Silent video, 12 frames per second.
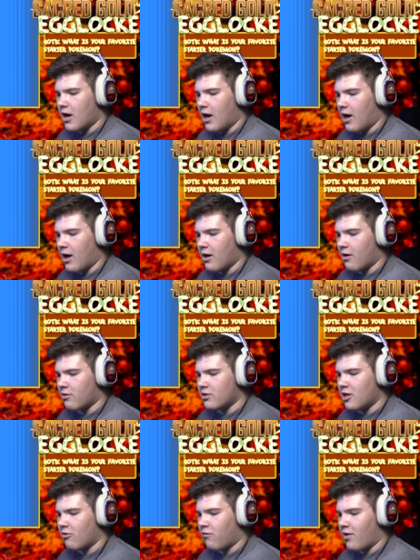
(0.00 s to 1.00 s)
uh, or
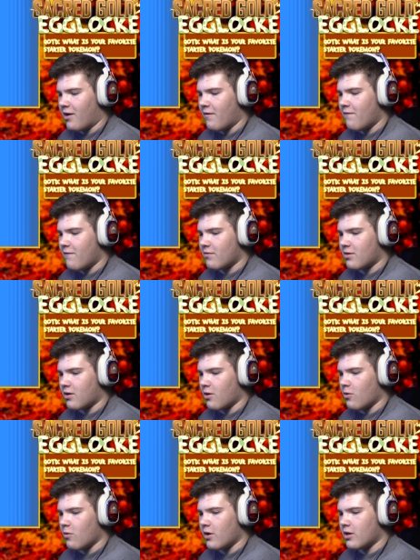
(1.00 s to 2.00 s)
these five to
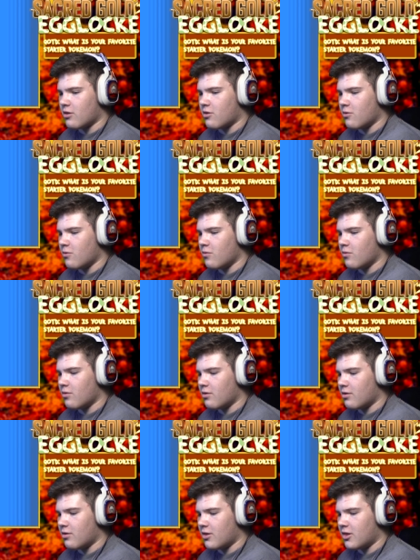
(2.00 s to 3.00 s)
go into
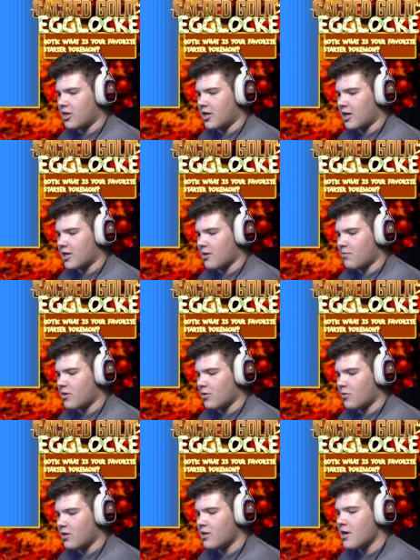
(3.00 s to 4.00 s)
the next episode
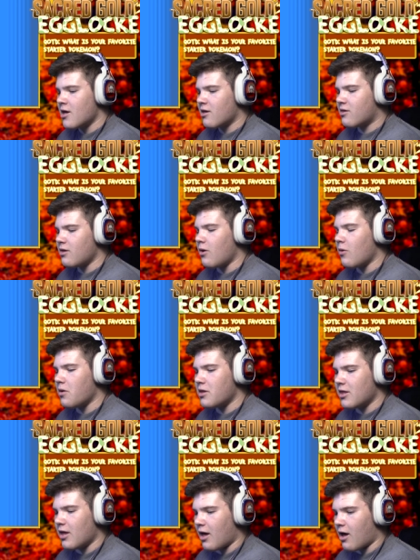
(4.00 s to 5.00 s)
with. So,
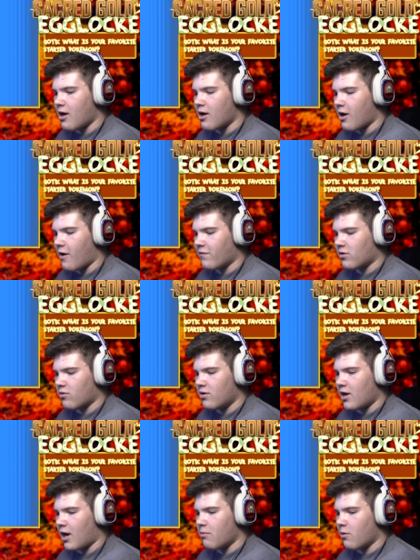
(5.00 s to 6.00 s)
in, uh, off
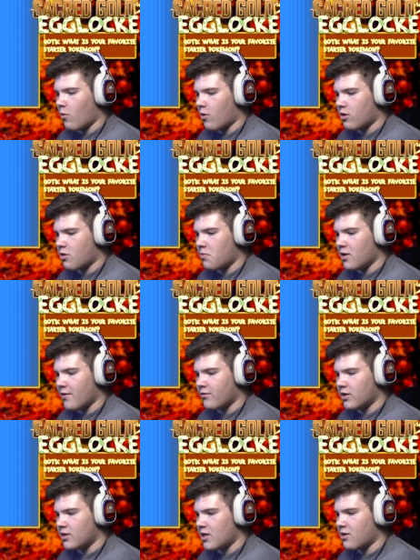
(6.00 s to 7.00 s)
screen, I'm going to be
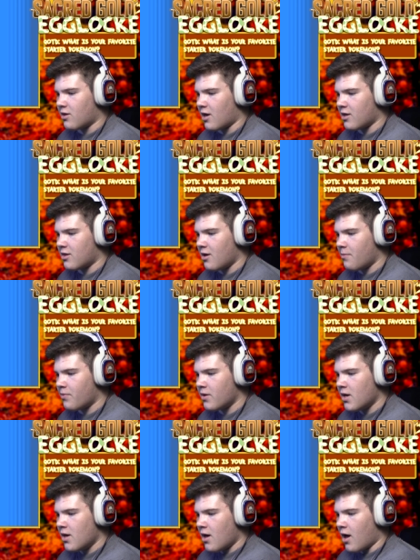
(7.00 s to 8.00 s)
leveling these guys up,
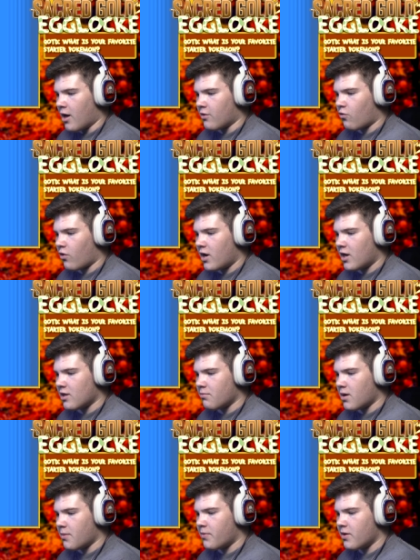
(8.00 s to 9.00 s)
uh, training them
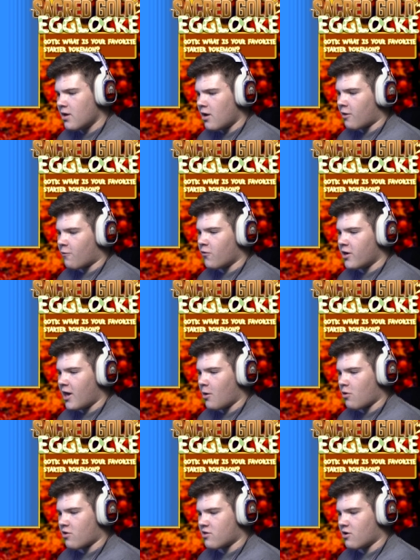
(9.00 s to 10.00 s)
up. It's funny how
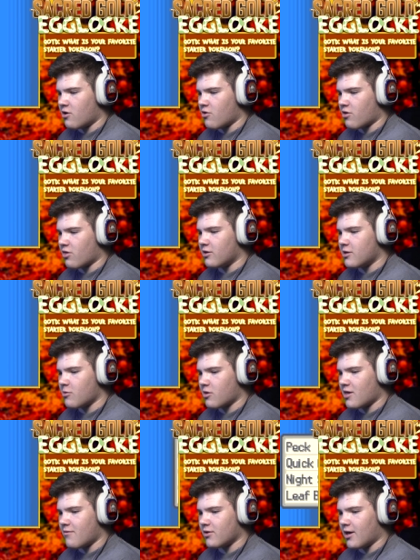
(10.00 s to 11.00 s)
our starter is the
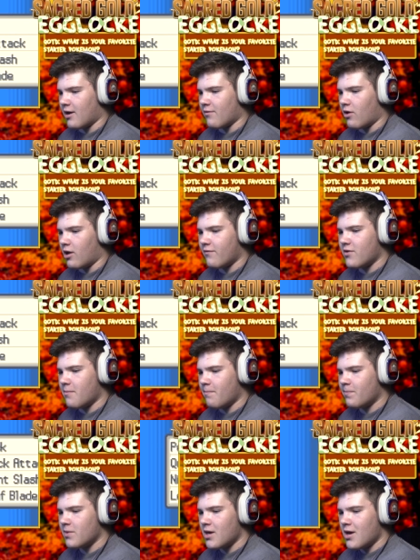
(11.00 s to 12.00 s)
lowest leveled out of all of them,
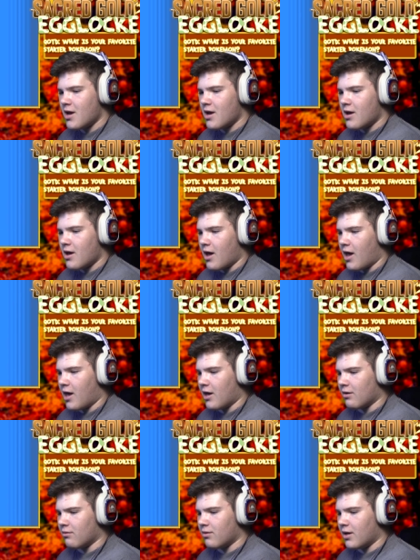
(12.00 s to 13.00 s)

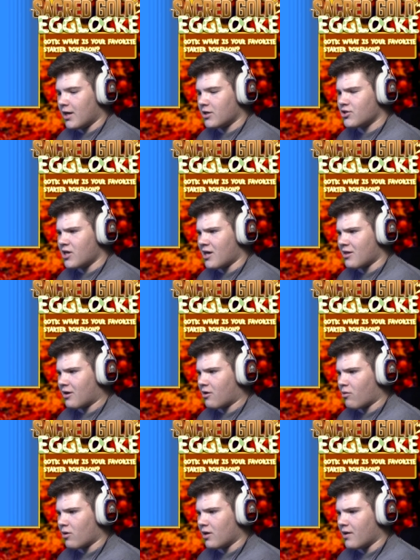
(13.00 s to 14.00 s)
and it actually hasn't grown a